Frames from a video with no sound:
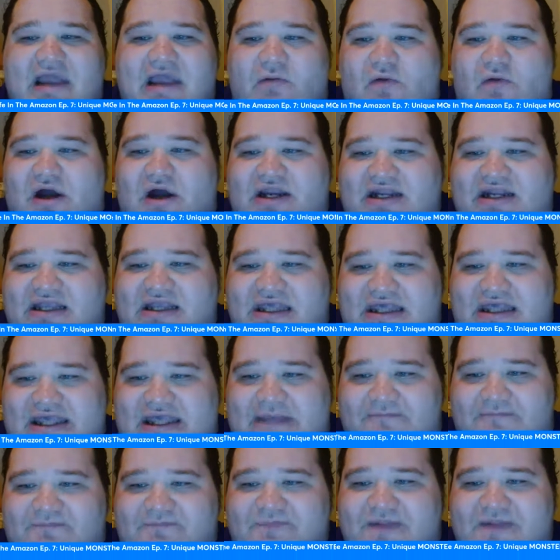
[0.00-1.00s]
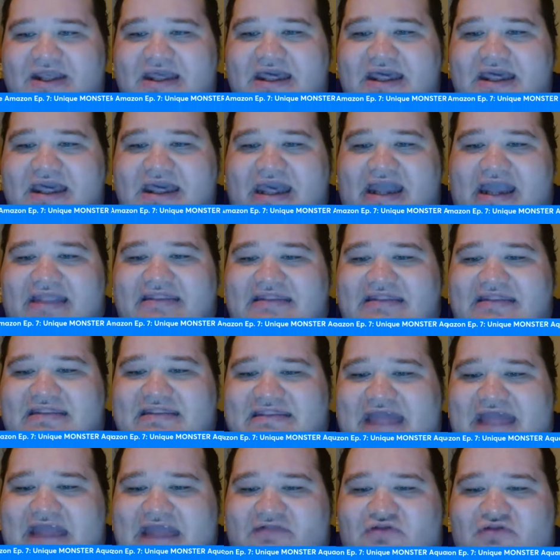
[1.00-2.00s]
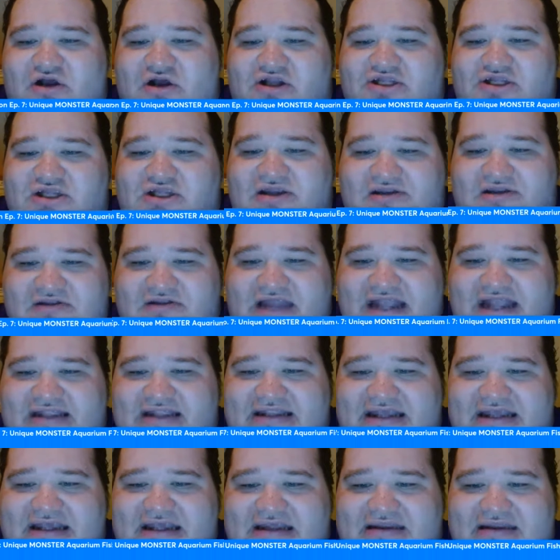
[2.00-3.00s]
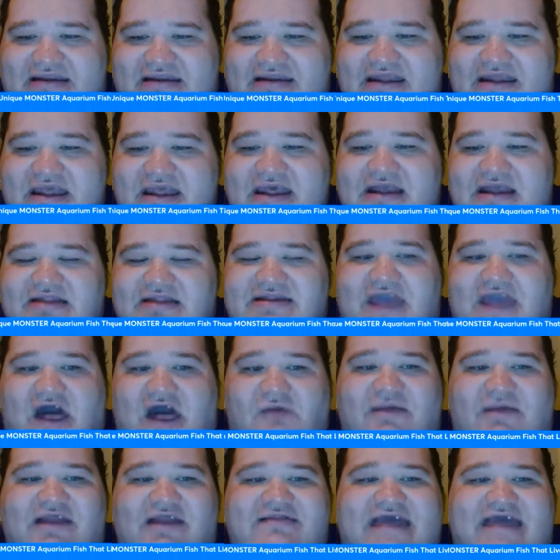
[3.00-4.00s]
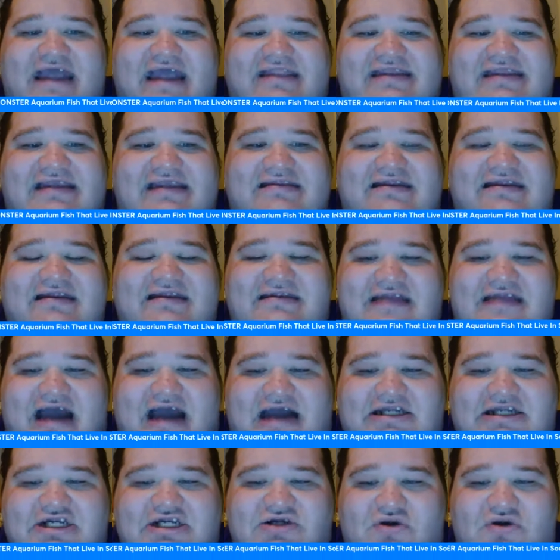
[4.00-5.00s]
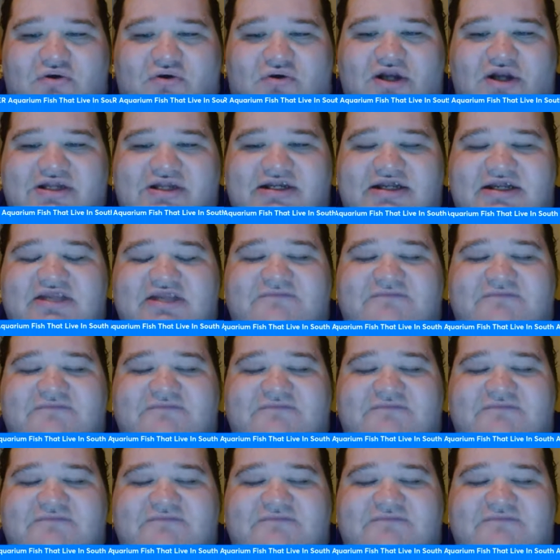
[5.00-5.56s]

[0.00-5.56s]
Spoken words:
want to keep. And they look just like this. Tell me that this is not a gorgeous